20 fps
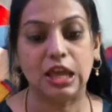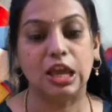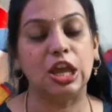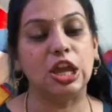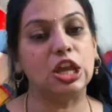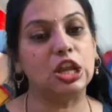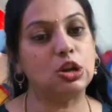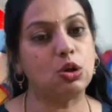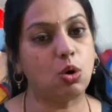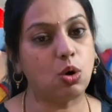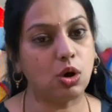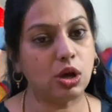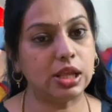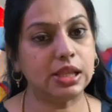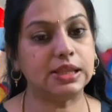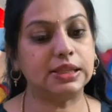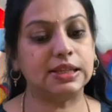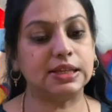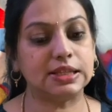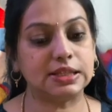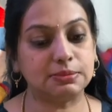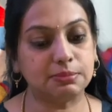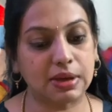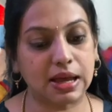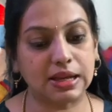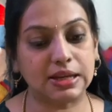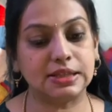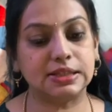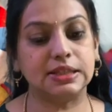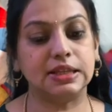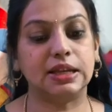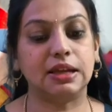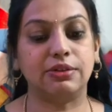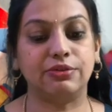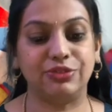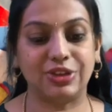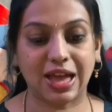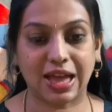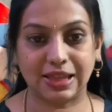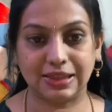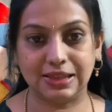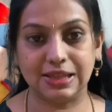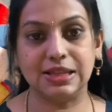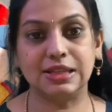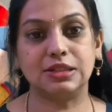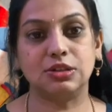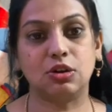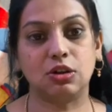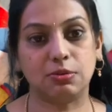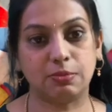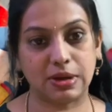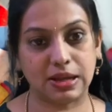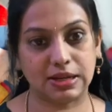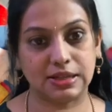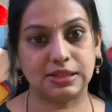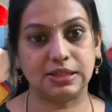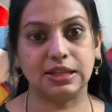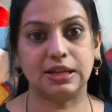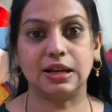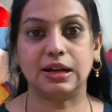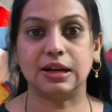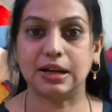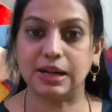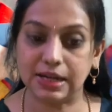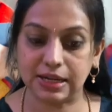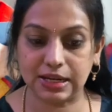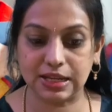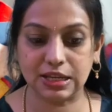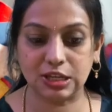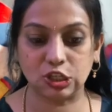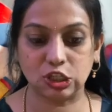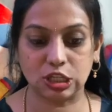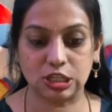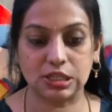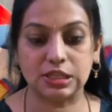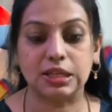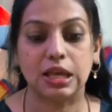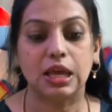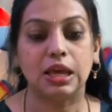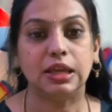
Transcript: In all this Manasika Vyadis or Manasika conditions,